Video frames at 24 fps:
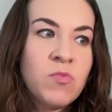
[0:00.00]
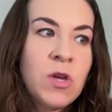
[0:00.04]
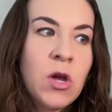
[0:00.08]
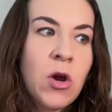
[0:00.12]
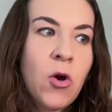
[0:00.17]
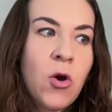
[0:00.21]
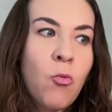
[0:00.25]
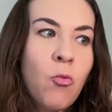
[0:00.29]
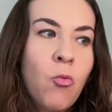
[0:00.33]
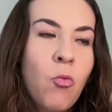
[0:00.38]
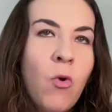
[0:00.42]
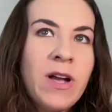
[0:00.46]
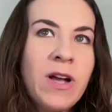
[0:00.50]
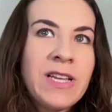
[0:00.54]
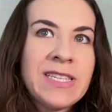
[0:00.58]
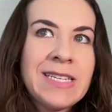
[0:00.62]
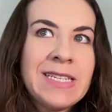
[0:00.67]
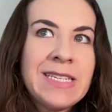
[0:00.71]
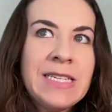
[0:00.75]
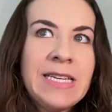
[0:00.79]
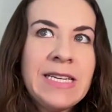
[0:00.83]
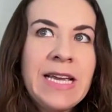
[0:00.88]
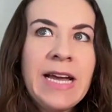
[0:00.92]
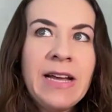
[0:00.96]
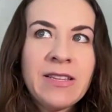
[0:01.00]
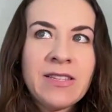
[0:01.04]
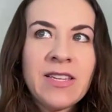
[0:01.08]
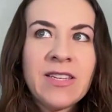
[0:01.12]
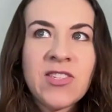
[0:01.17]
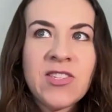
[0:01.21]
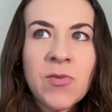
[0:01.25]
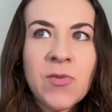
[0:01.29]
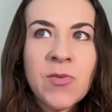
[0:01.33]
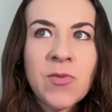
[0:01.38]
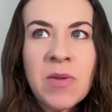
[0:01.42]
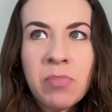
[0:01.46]
There wasn't yet a
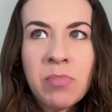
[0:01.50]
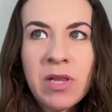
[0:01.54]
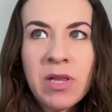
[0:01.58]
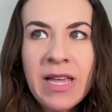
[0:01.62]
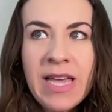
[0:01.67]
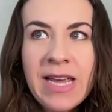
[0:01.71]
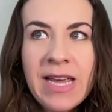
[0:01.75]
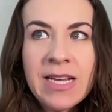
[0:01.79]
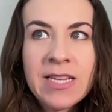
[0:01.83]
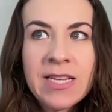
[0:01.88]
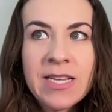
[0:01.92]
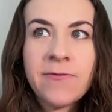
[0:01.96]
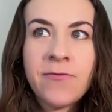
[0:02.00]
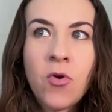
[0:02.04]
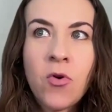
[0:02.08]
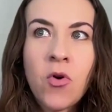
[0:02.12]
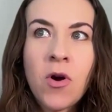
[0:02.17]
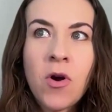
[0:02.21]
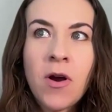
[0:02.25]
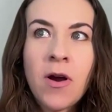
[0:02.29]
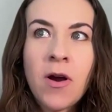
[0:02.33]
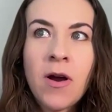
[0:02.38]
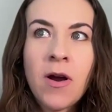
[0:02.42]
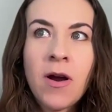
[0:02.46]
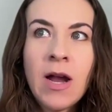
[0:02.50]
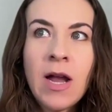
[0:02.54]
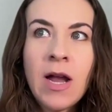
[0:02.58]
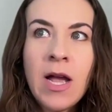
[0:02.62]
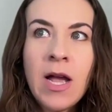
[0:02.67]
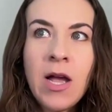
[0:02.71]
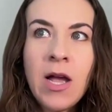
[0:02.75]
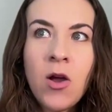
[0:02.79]
system in place for